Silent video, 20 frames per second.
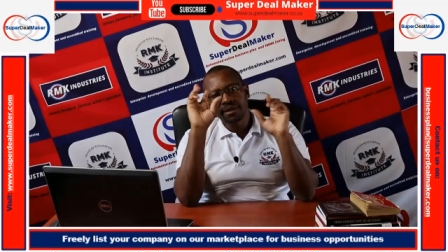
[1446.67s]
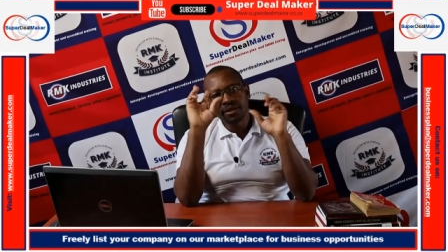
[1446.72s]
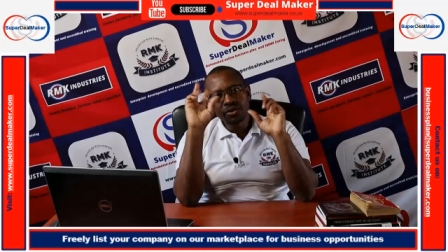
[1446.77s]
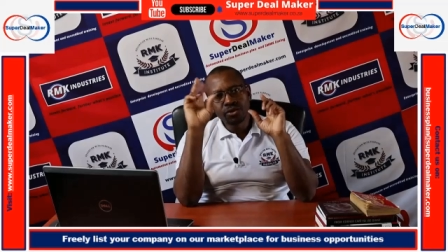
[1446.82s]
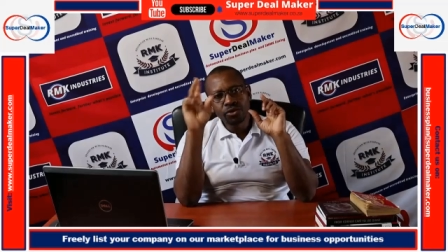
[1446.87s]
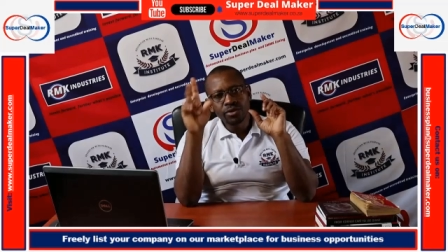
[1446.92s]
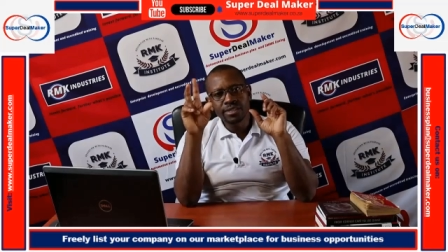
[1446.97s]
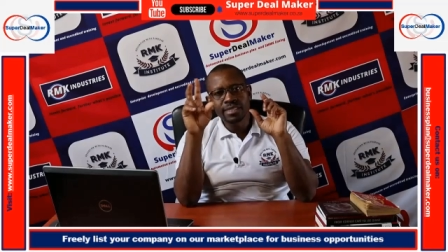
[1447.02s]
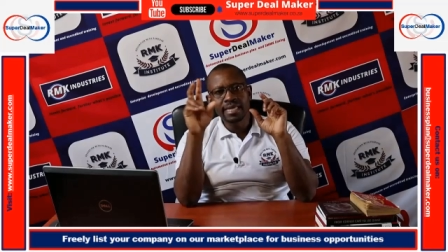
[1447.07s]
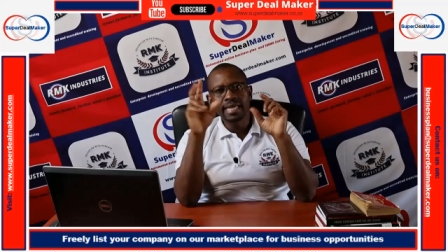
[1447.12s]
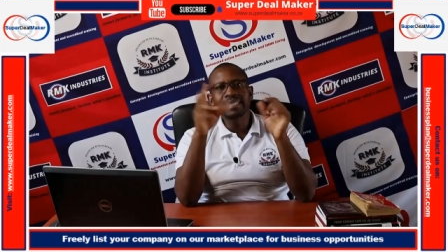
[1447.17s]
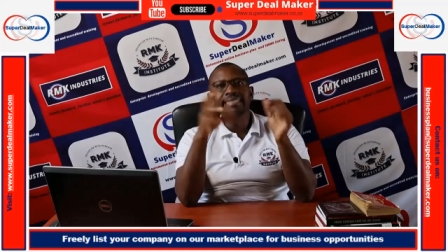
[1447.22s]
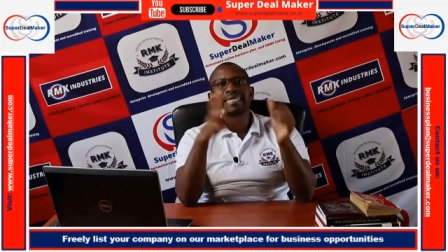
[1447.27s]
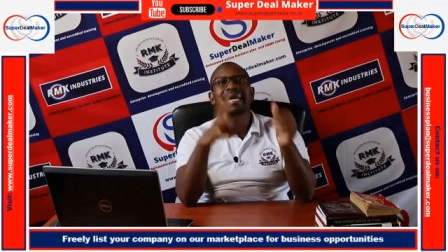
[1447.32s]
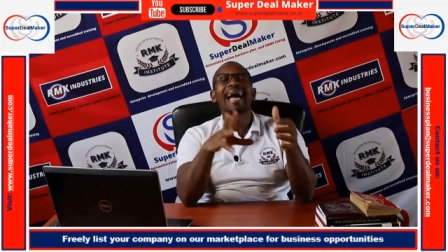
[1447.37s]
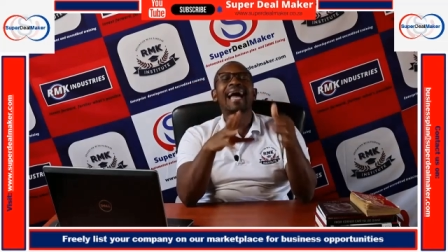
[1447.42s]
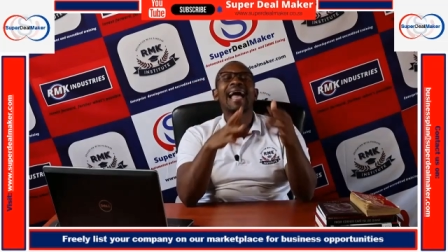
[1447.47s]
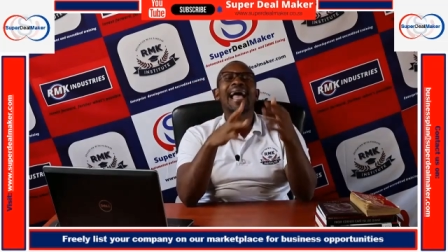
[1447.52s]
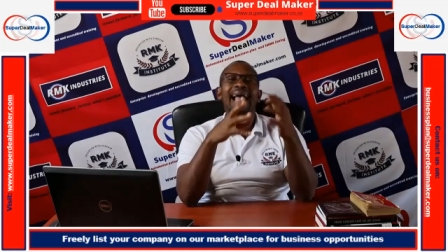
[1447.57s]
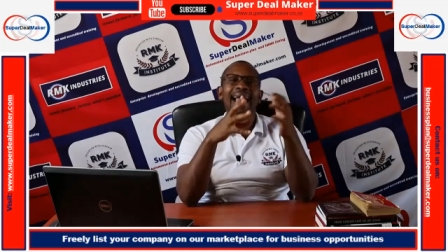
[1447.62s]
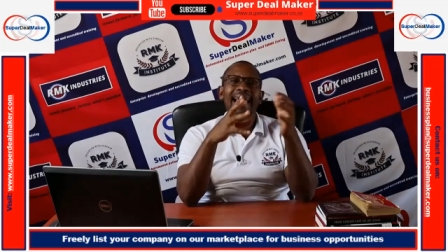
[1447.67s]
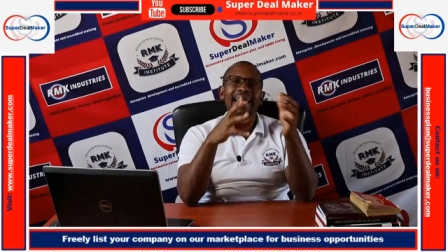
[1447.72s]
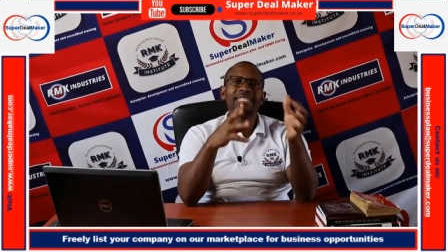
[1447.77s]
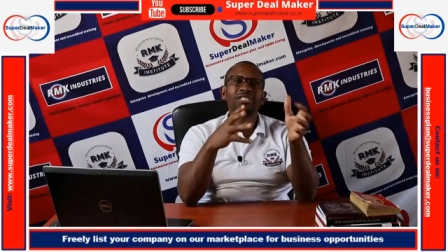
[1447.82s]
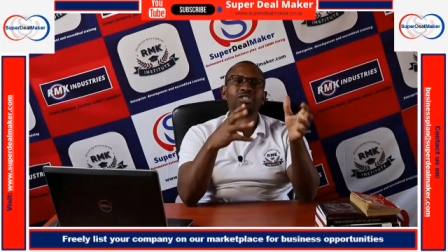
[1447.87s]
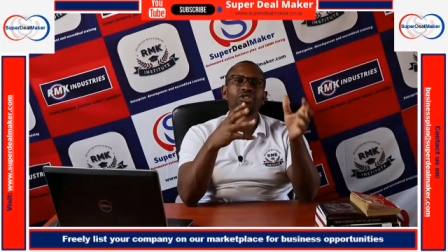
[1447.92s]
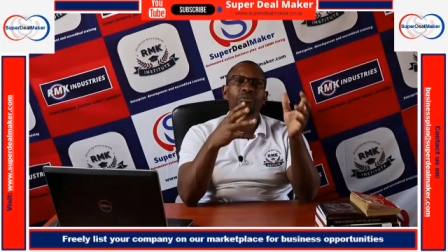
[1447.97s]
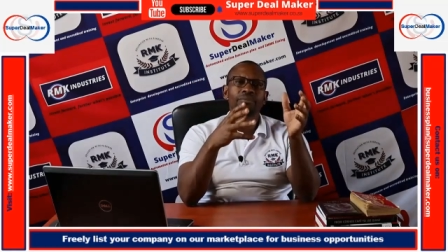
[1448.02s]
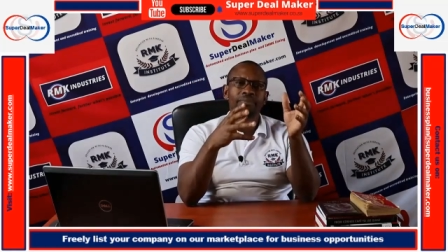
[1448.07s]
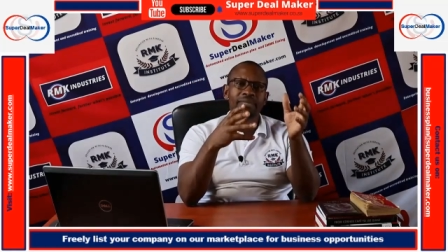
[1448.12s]
your sector
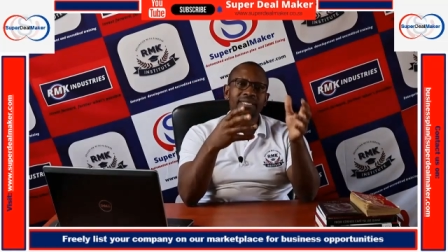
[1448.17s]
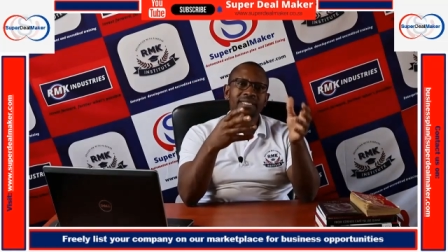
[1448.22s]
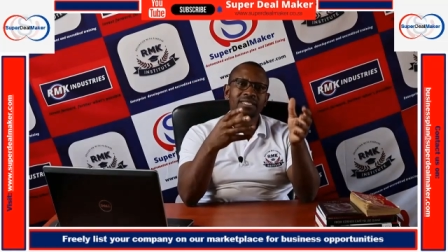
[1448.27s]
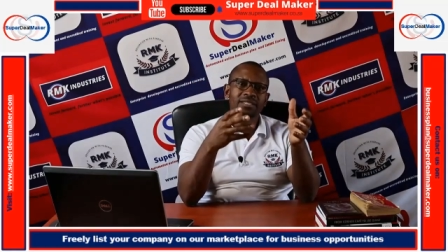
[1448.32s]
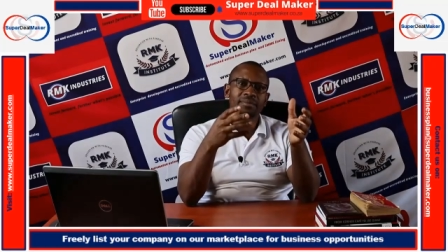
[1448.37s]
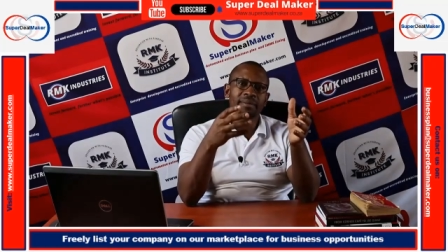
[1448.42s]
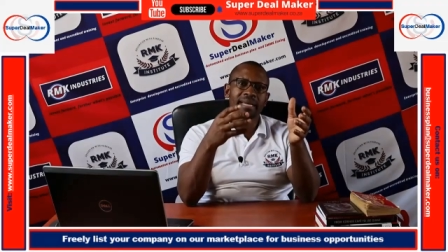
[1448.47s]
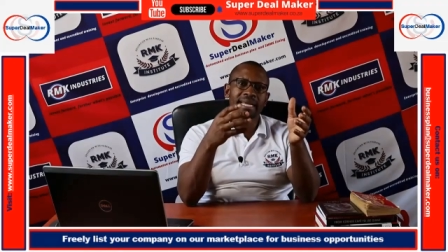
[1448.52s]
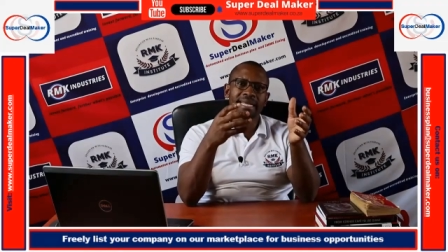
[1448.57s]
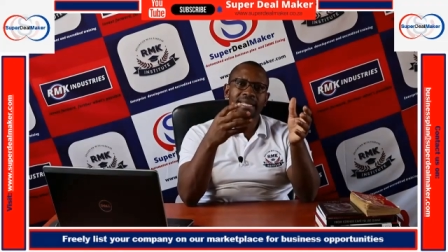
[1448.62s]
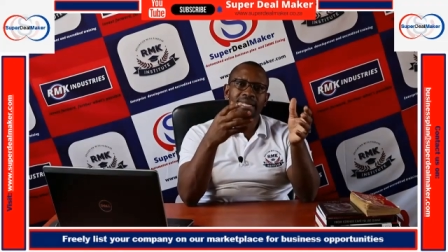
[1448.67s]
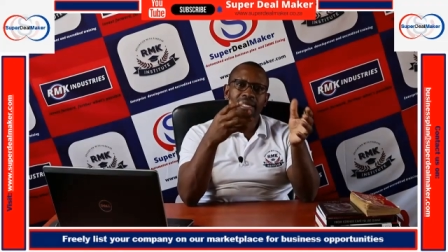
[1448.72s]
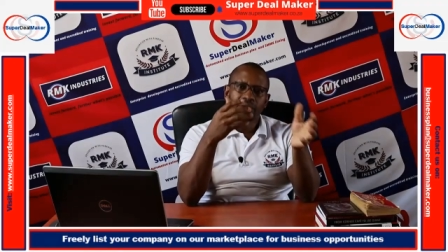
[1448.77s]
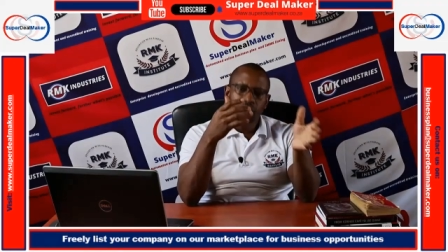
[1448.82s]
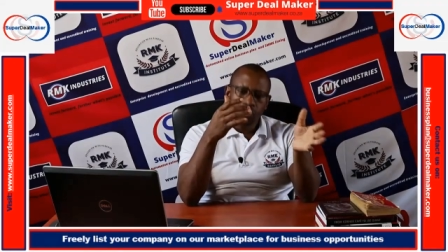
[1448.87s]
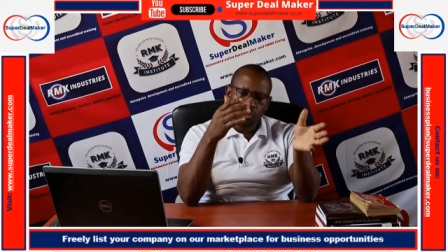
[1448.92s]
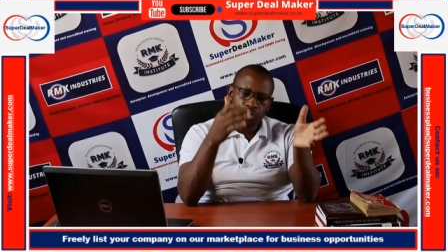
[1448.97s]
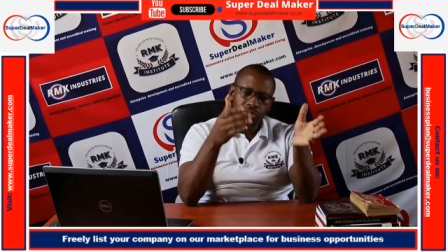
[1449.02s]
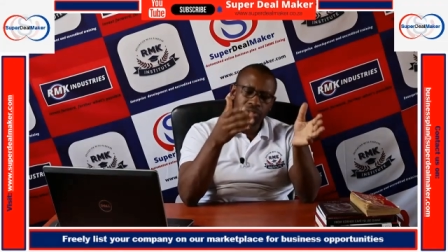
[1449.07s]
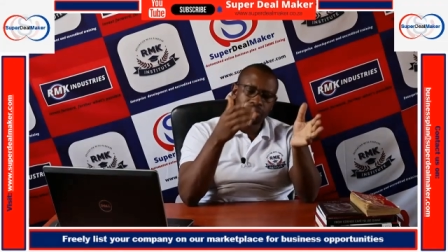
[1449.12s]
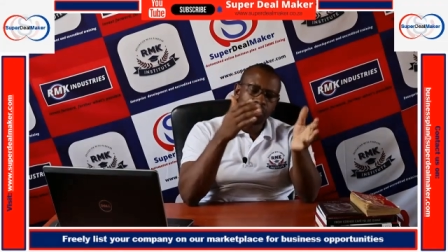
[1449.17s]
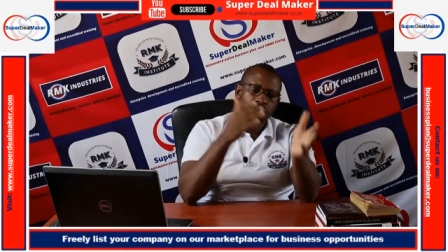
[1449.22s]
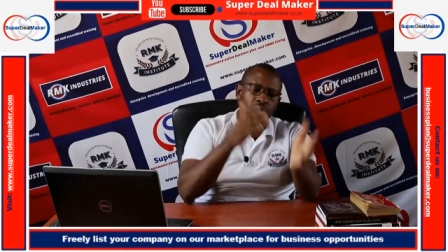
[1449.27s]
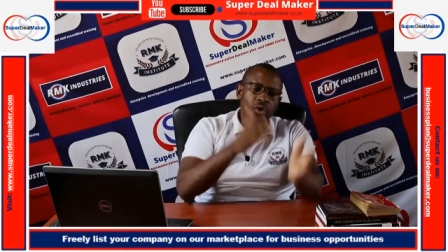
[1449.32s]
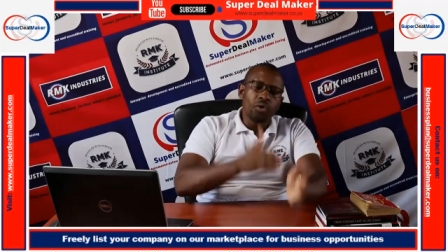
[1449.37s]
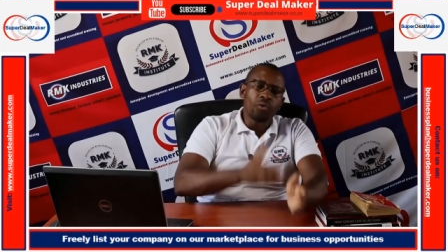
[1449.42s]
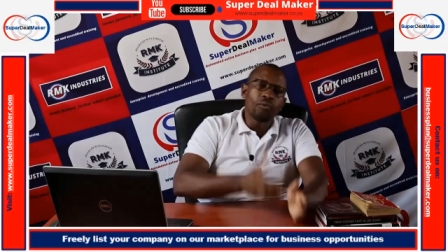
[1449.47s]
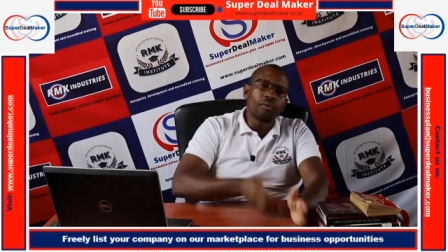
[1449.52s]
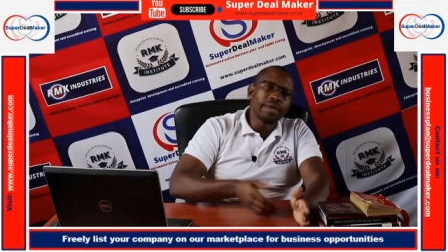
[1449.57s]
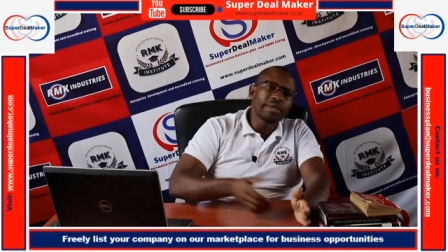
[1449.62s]
and your business plan on
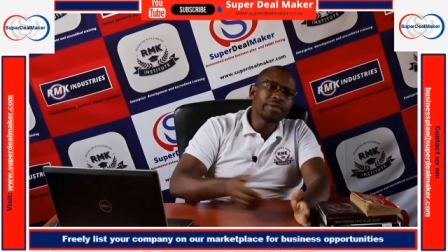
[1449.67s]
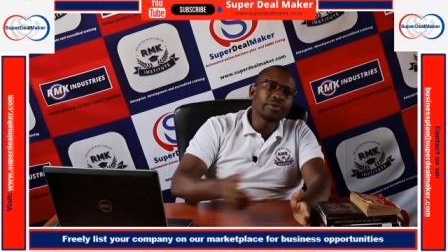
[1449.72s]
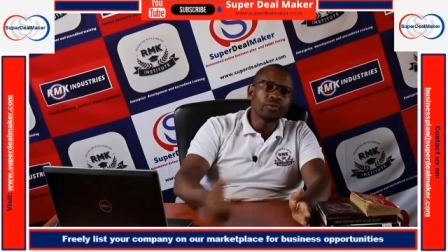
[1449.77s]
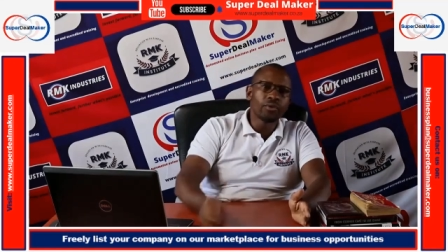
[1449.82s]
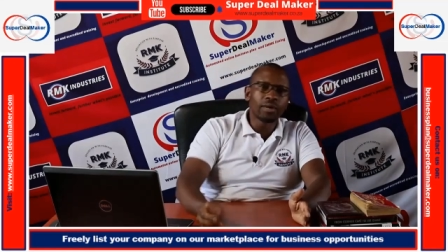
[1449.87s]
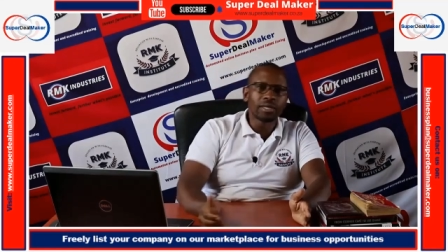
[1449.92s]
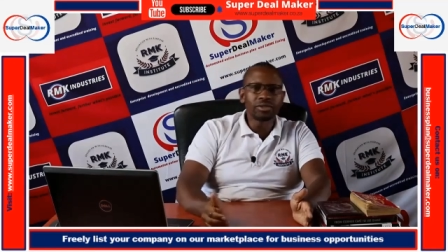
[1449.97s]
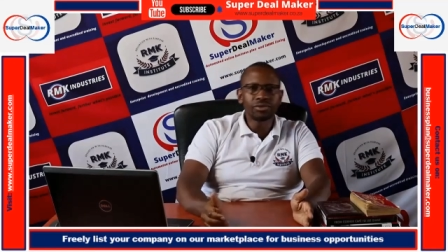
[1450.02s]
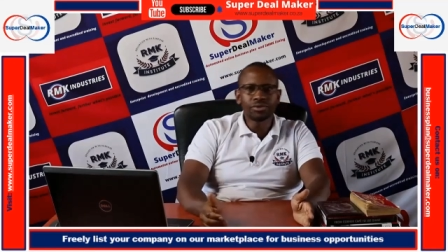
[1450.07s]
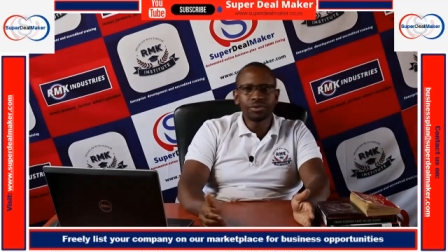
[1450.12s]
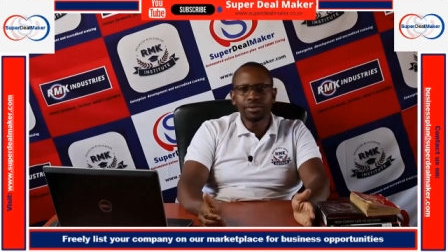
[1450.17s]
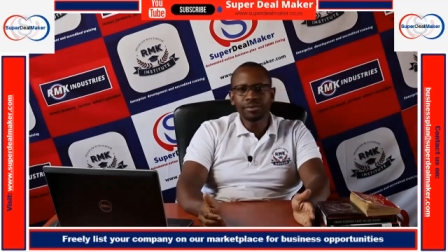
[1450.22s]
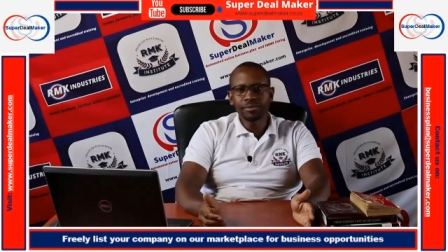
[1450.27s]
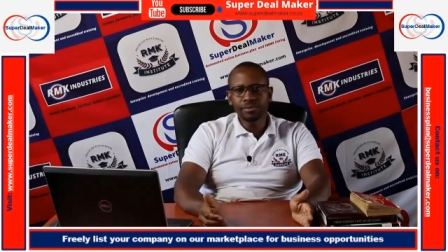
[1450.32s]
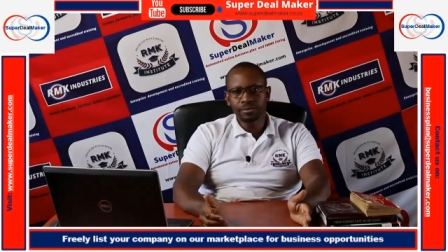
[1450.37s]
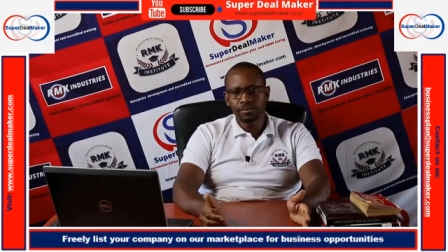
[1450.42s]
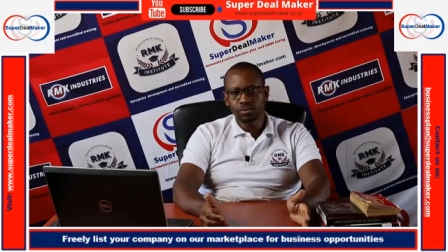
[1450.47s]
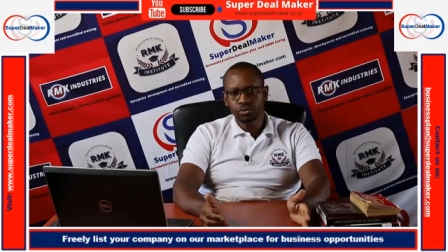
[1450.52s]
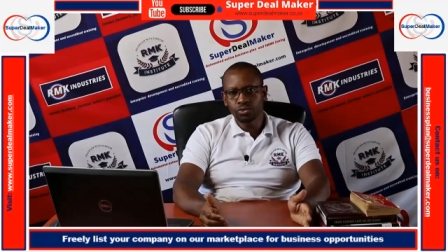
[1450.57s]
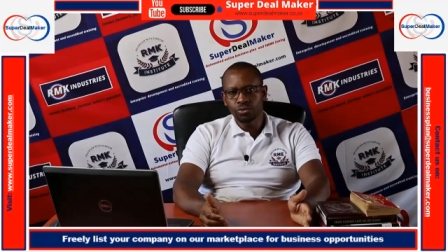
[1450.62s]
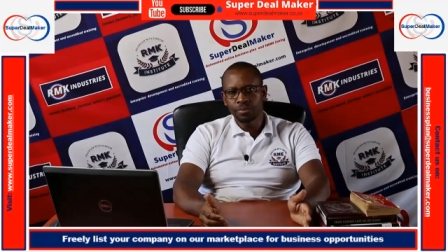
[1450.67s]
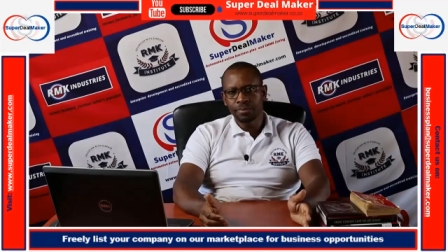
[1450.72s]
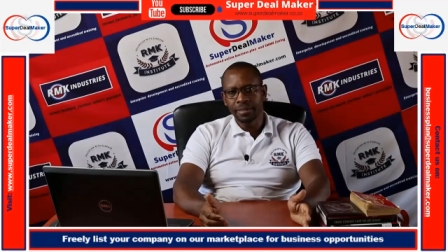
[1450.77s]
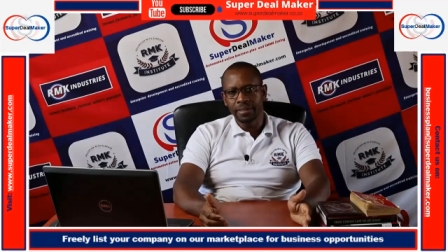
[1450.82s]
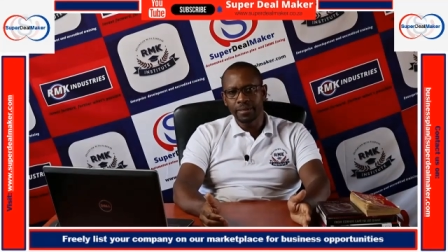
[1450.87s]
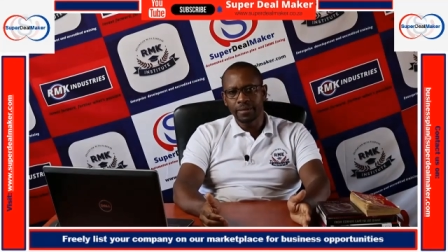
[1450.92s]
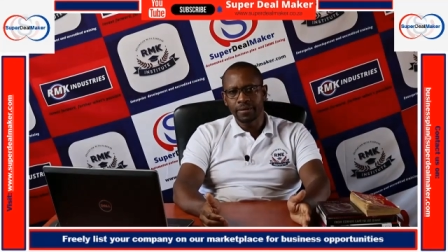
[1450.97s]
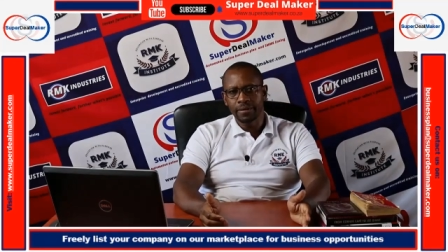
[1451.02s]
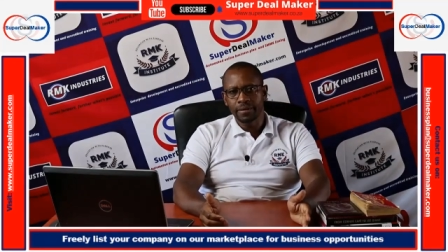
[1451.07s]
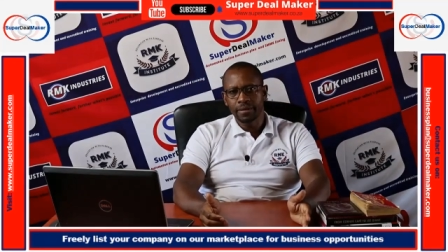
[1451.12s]
where you want to, to
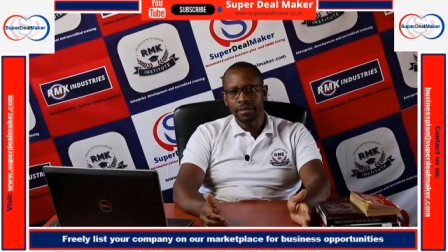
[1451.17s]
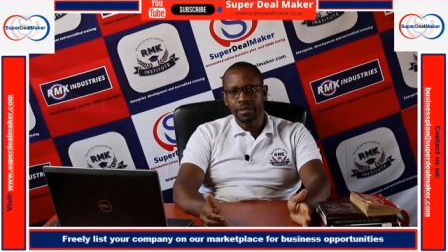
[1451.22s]
be.